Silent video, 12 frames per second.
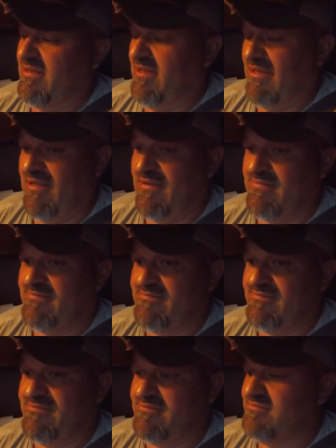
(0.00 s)
Uh,
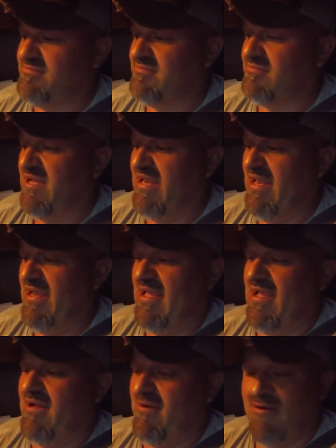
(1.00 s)
but
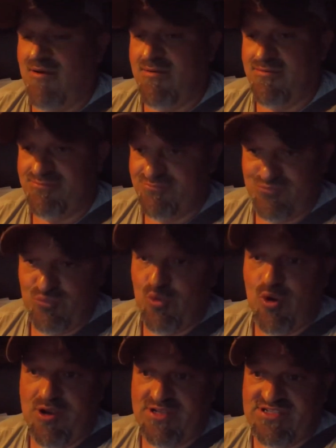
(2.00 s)
anyhow, or
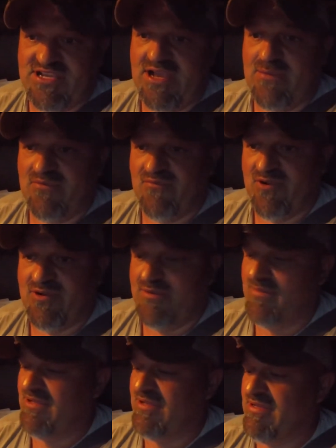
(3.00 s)
where it's coming
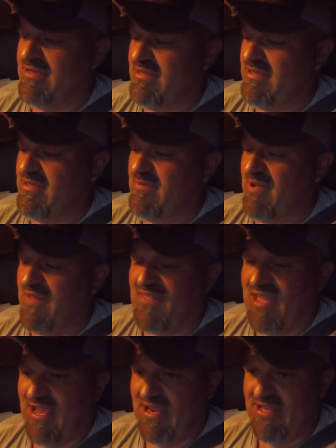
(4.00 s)
from. But
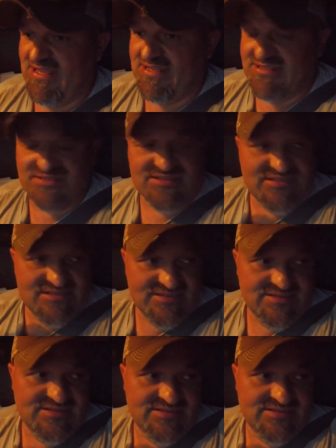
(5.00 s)
that is